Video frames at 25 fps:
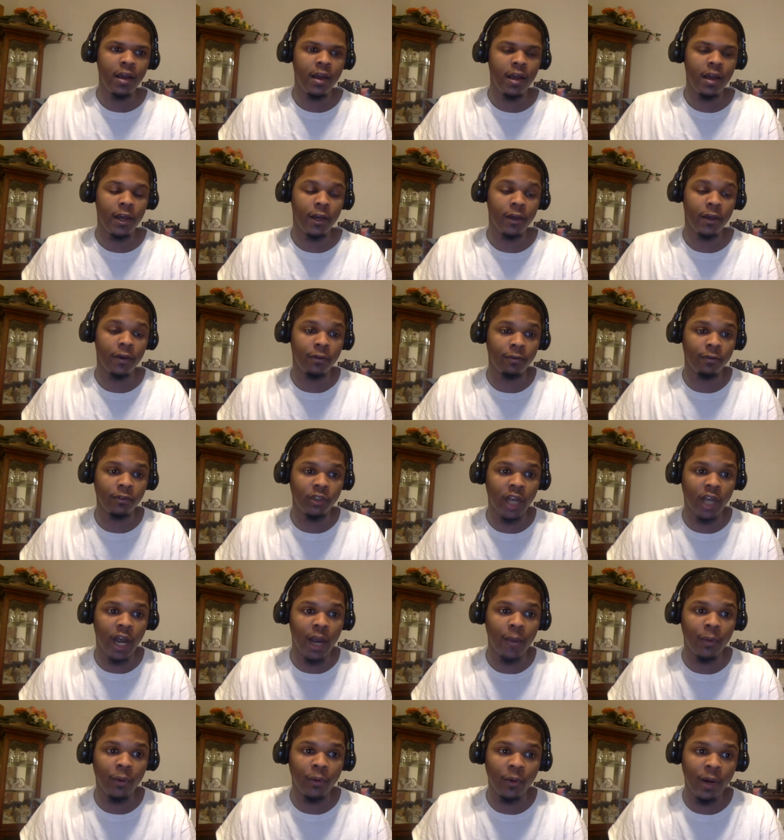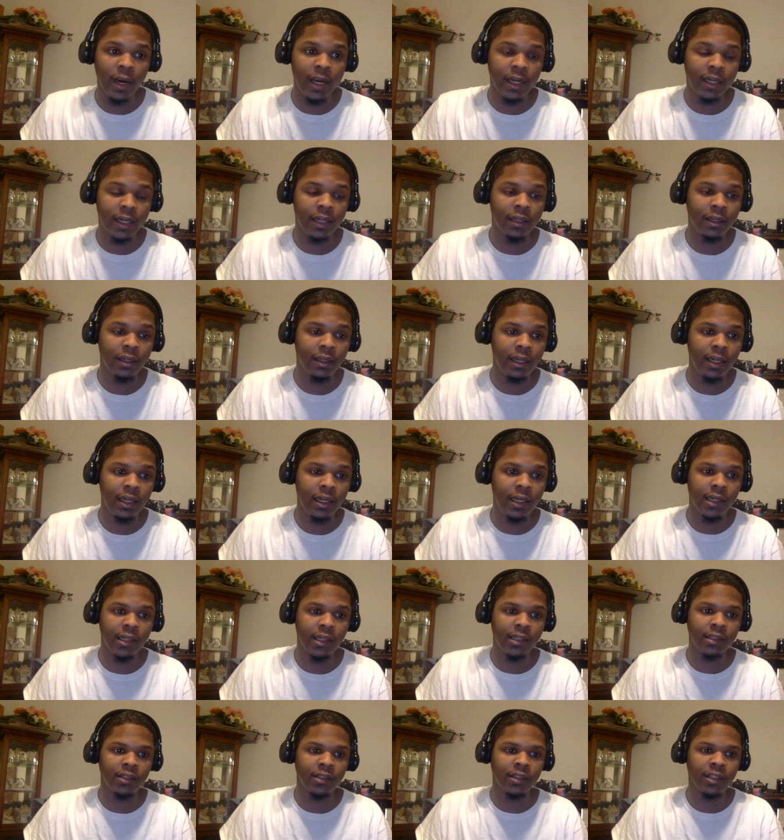if Ja Morant can lead
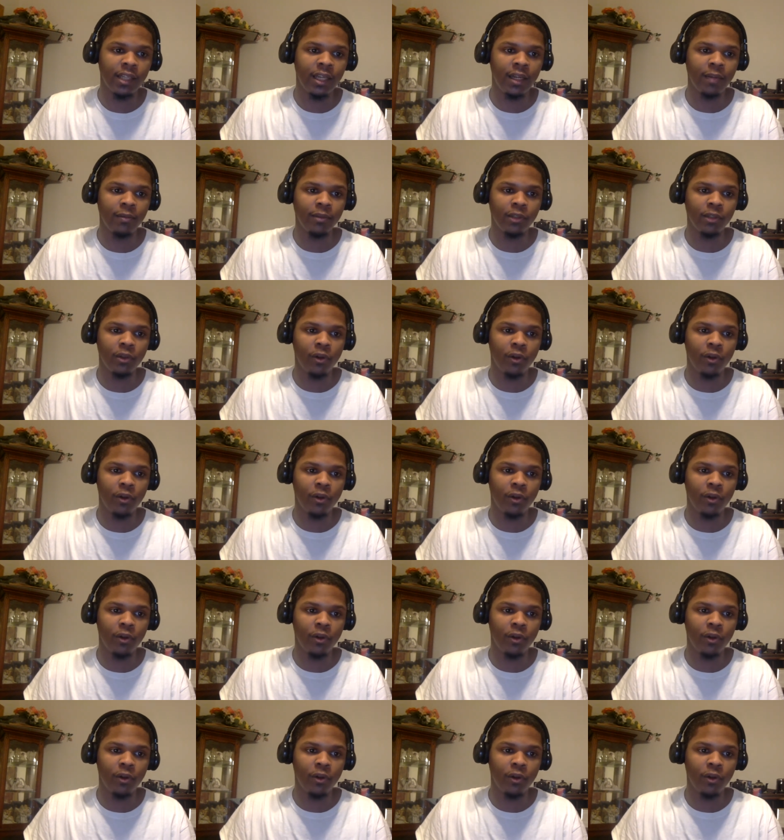his team to